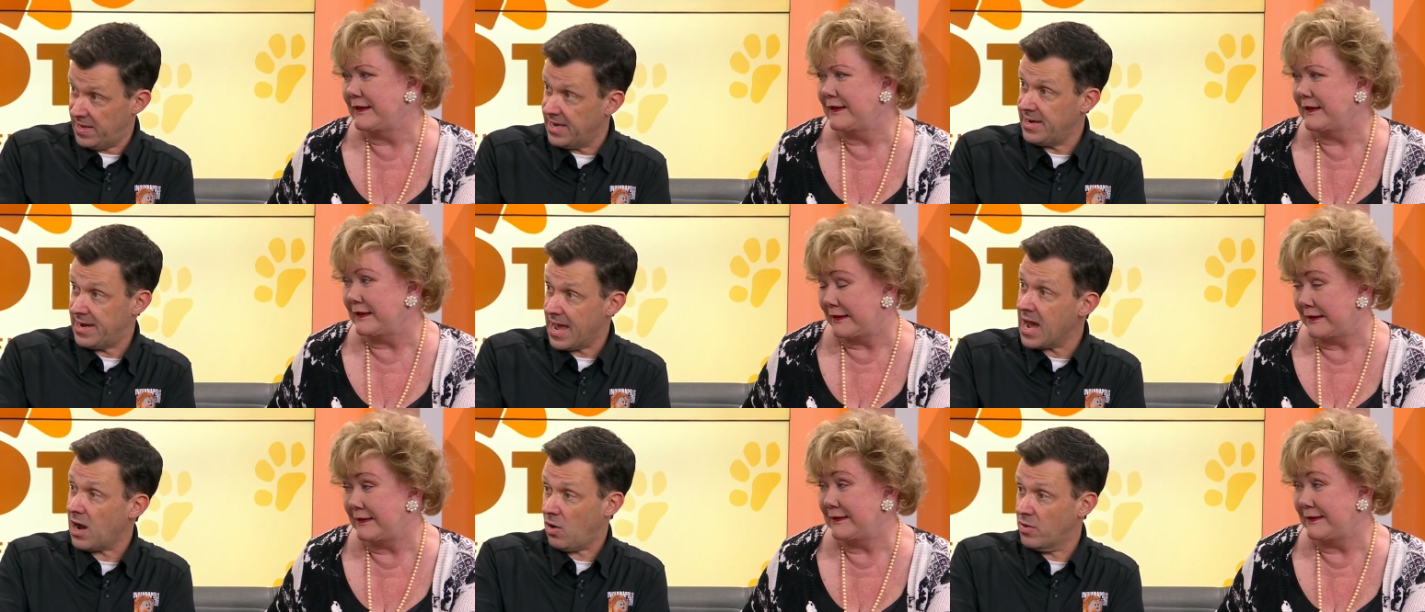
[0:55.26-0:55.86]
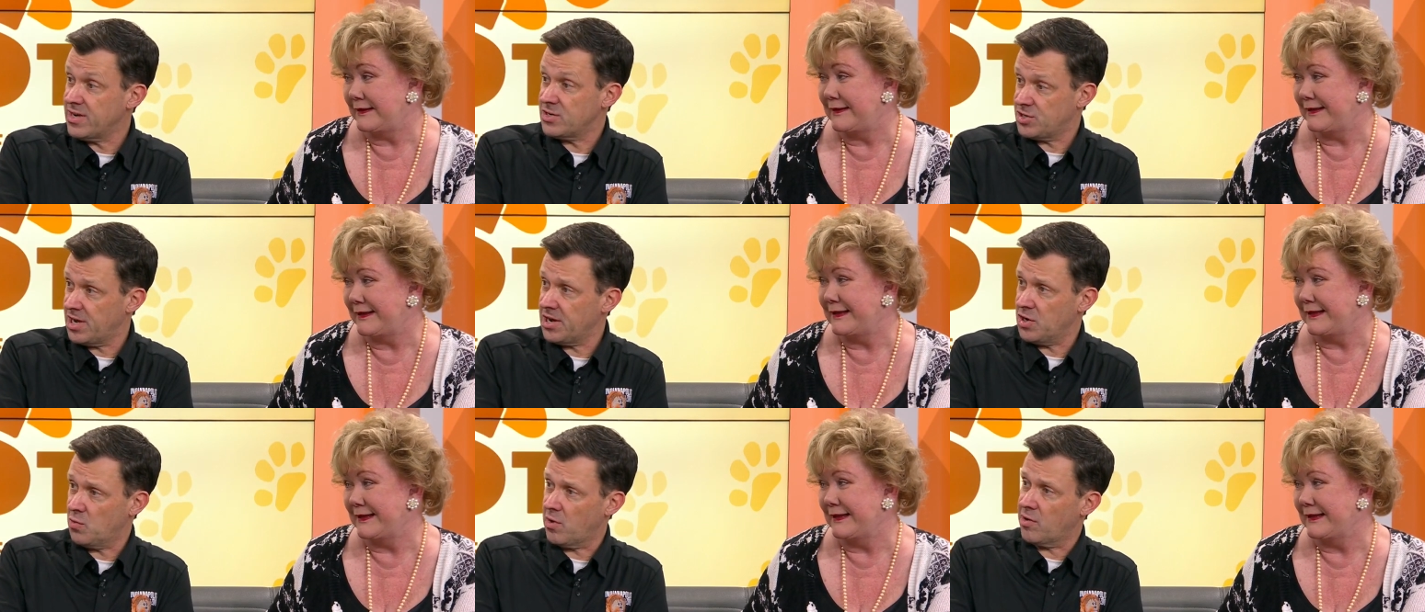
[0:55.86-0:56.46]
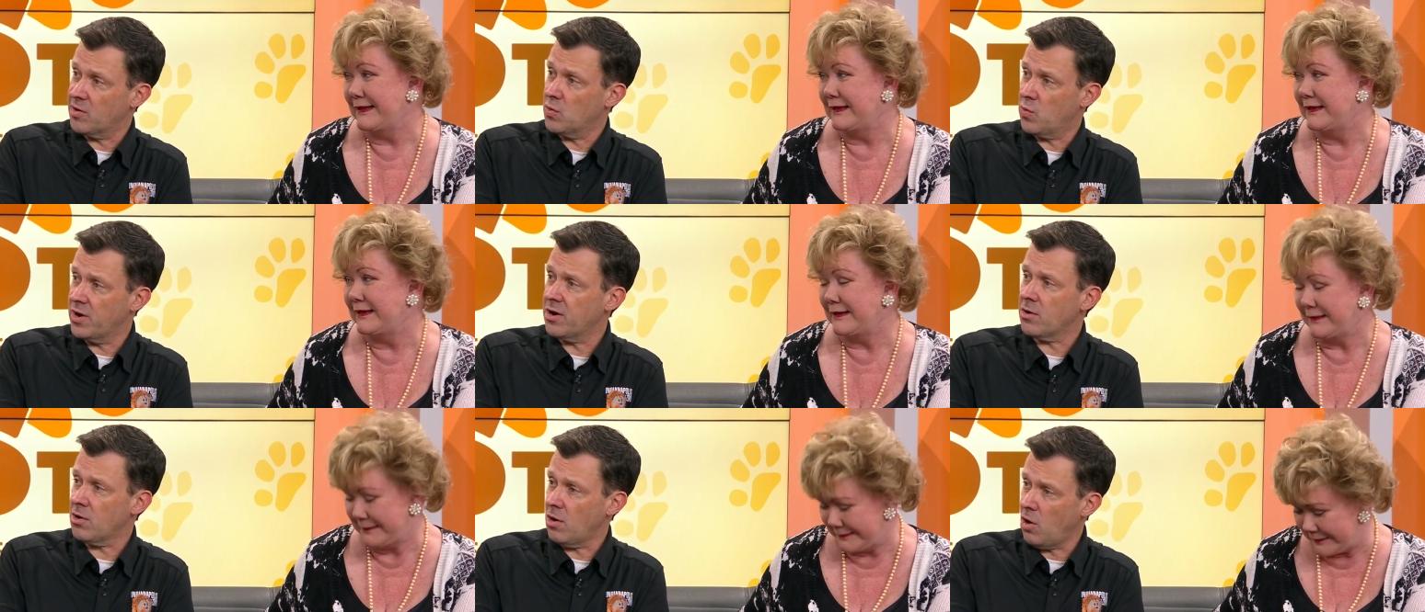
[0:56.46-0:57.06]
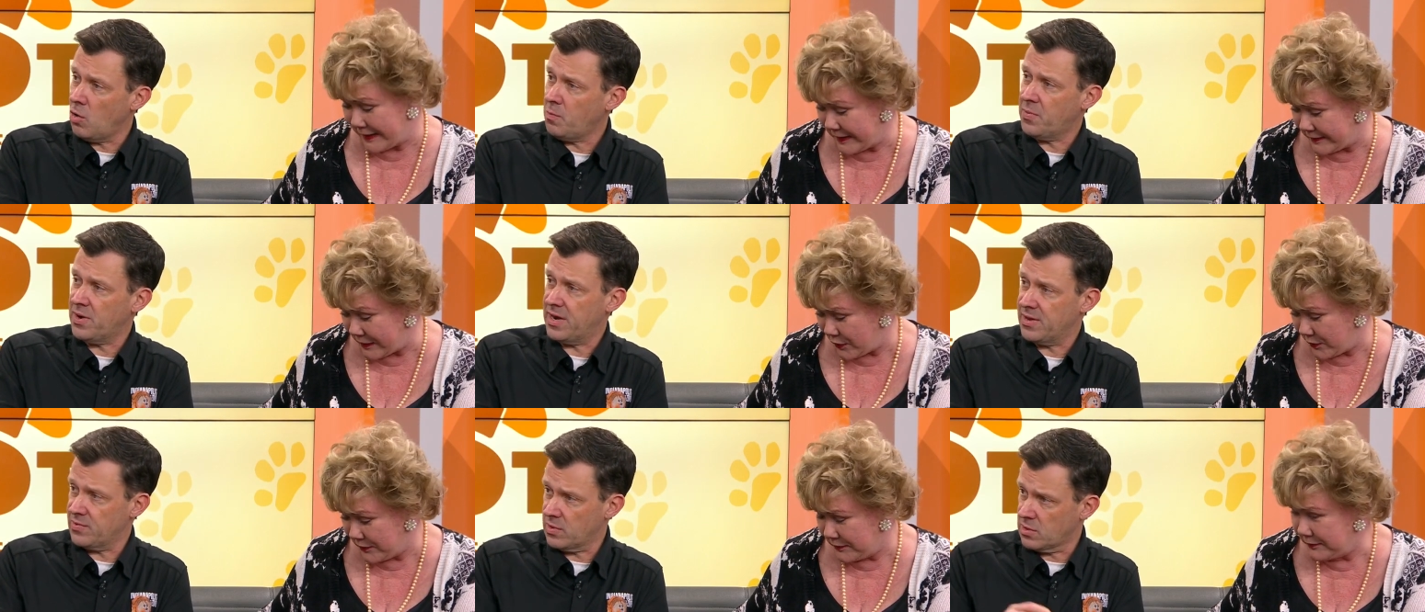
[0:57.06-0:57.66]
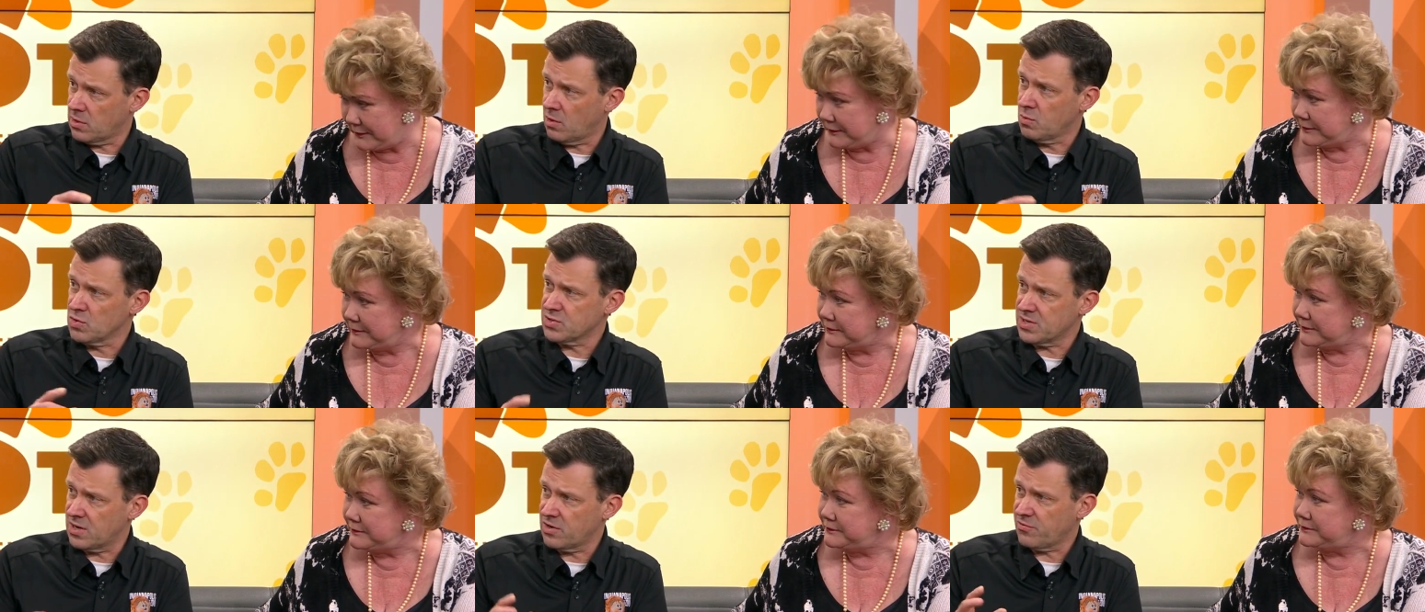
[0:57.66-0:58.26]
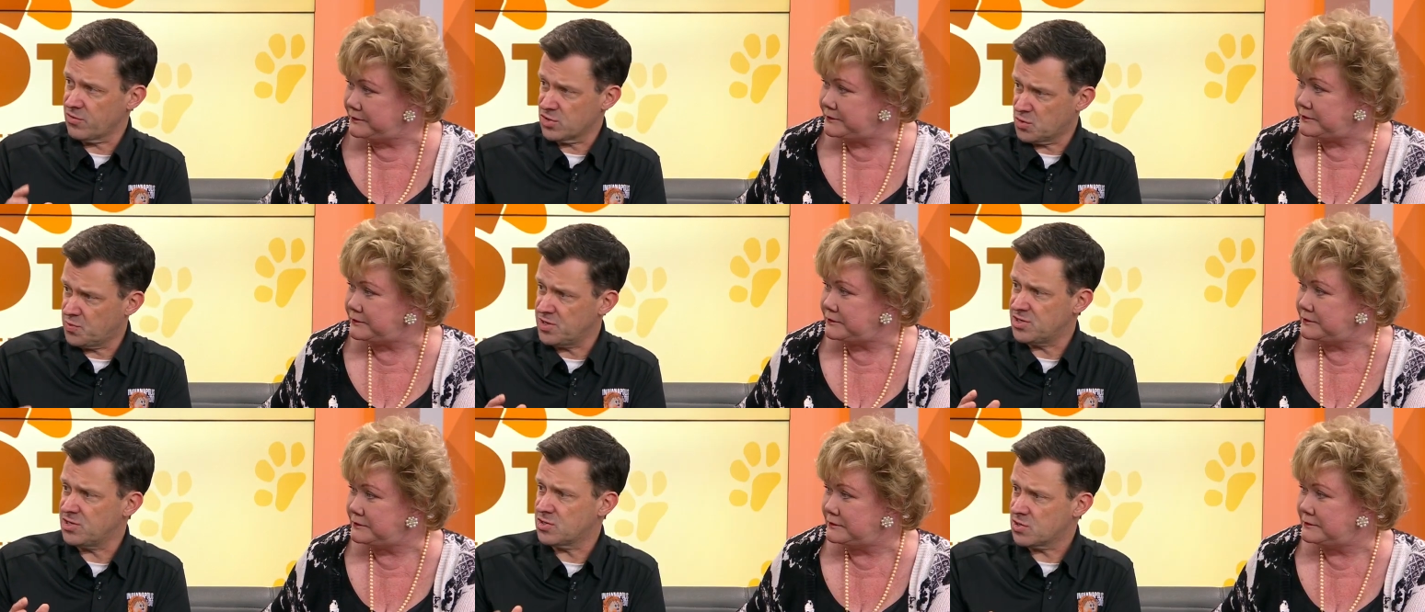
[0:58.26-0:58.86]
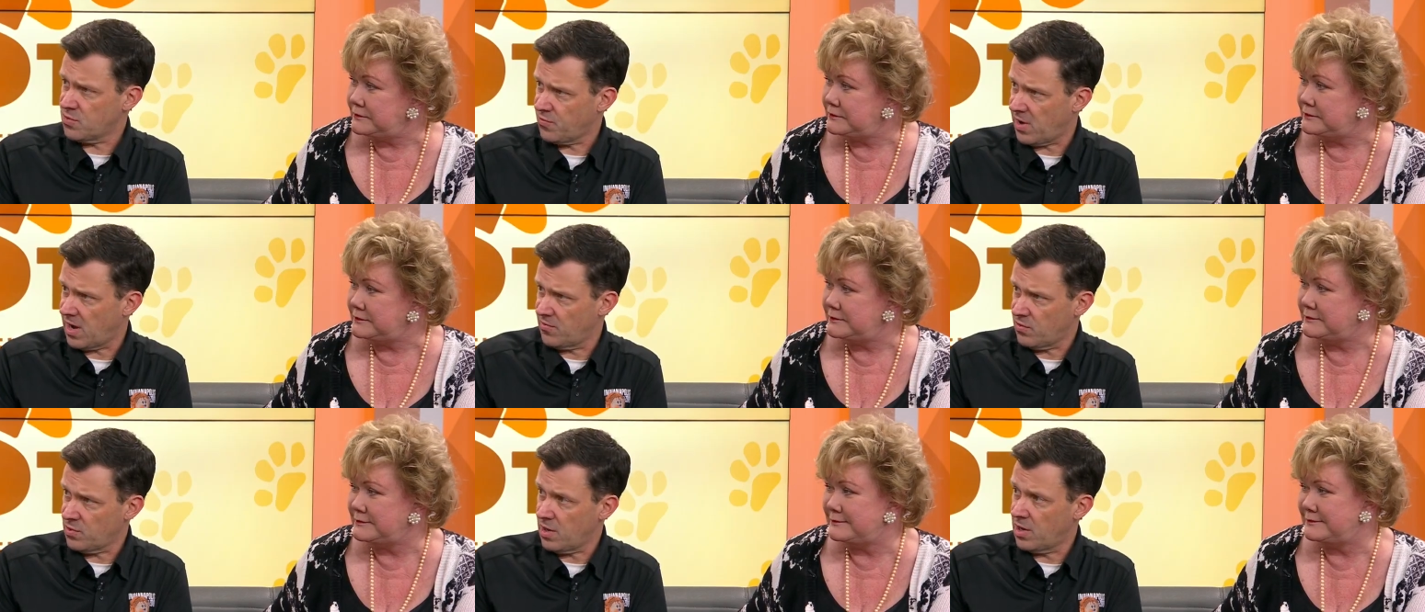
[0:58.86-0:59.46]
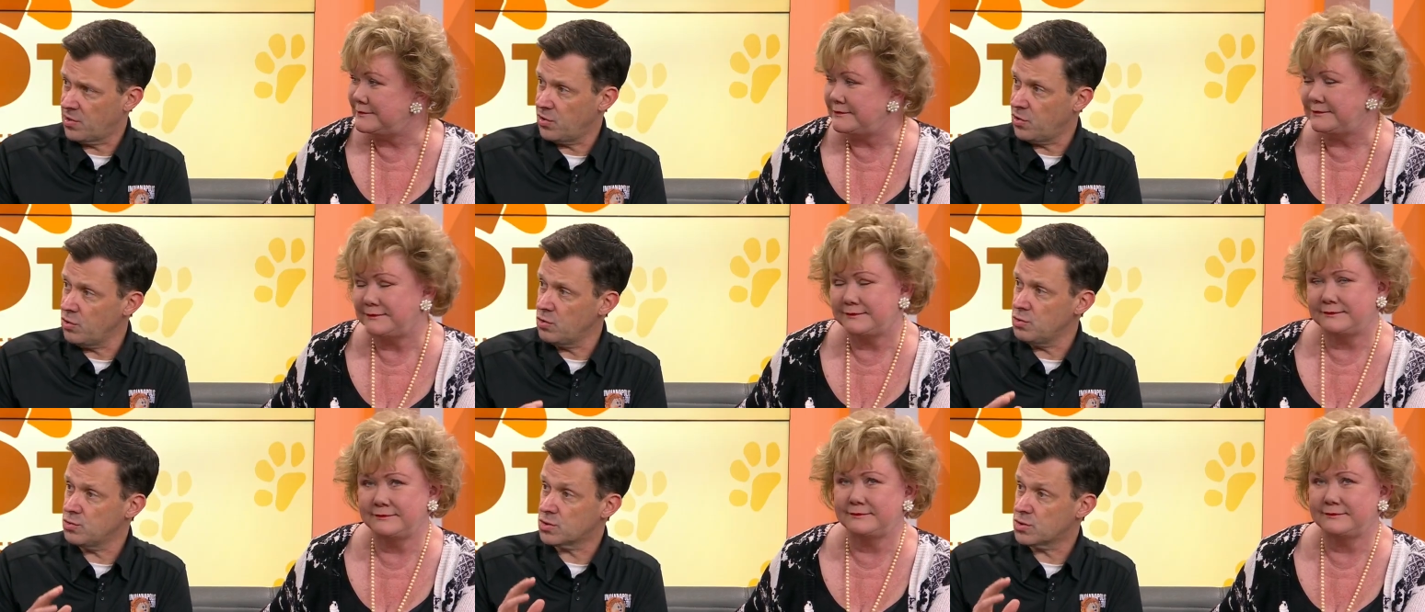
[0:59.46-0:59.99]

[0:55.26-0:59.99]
Speaker 1: in now, in January, we are opening the Global Center for Species Survival, a new